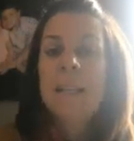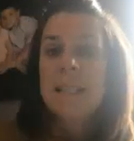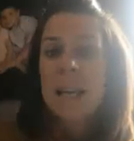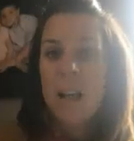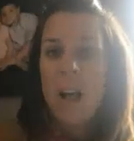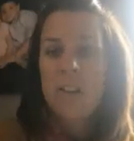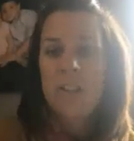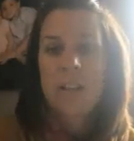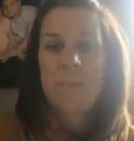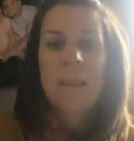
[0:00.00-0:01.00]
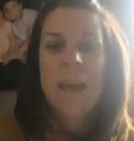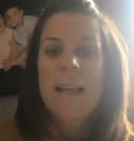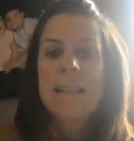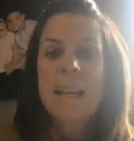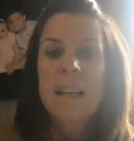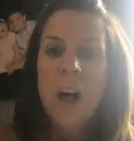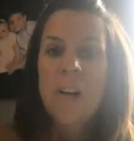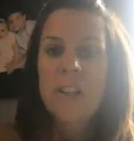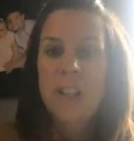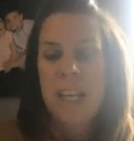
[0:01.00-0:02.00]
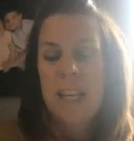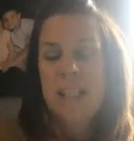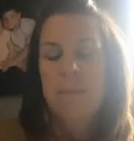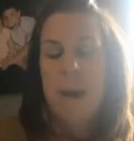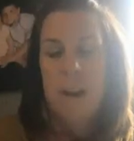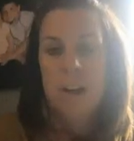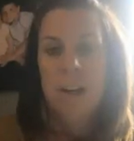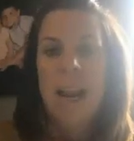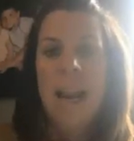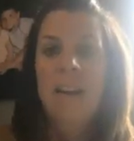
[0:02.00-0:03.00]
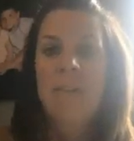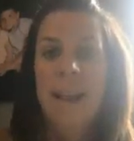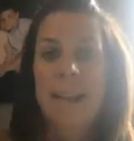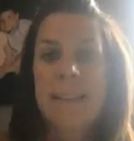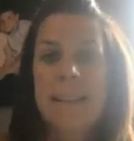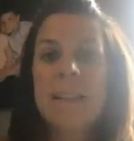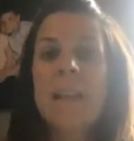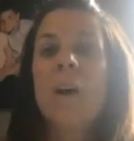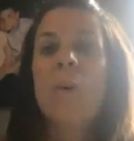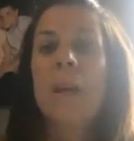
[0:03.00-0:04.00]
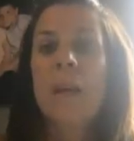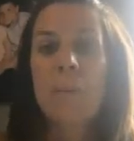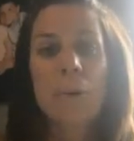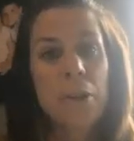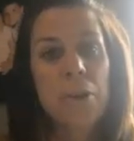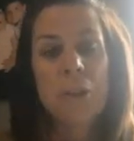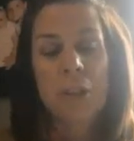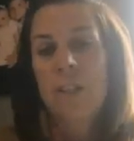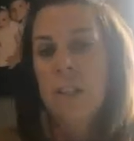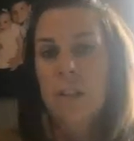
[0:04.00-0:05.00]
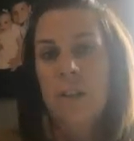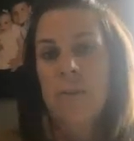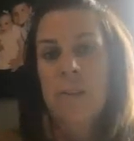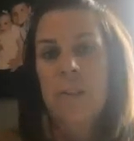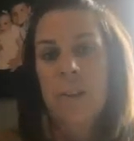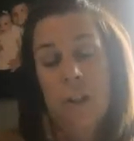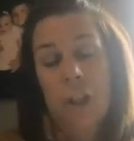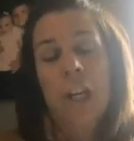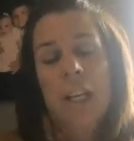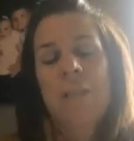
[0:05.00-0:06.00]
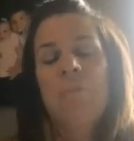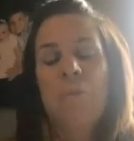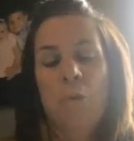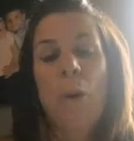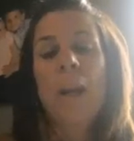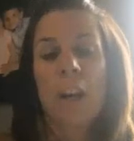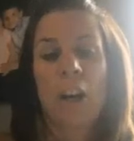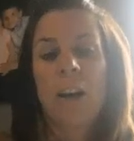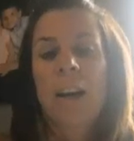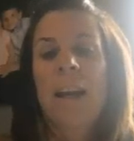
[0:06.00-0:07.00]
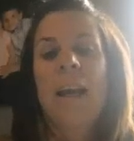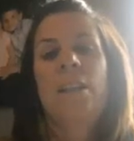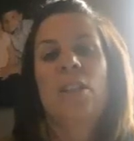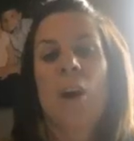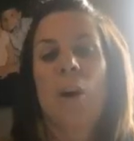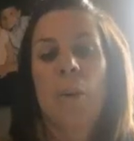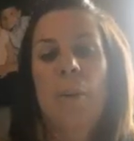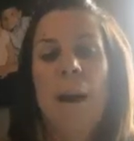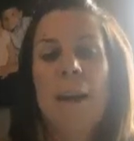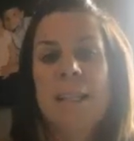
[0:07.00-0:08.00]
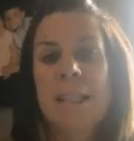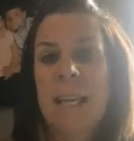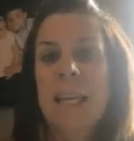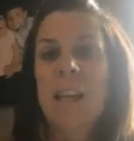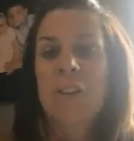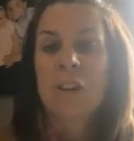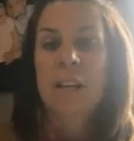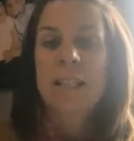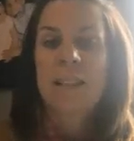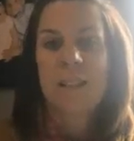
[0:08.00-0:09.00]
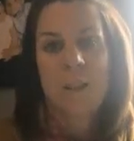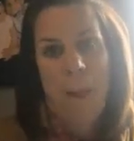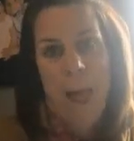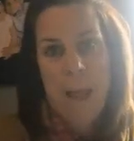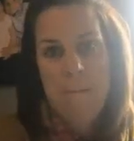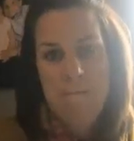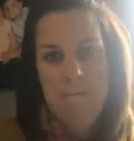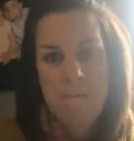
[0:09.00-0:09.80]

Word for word: Technology. As technology gets better and advances, we can produce goods and service or goods quicker, and so we might see an increase in supply.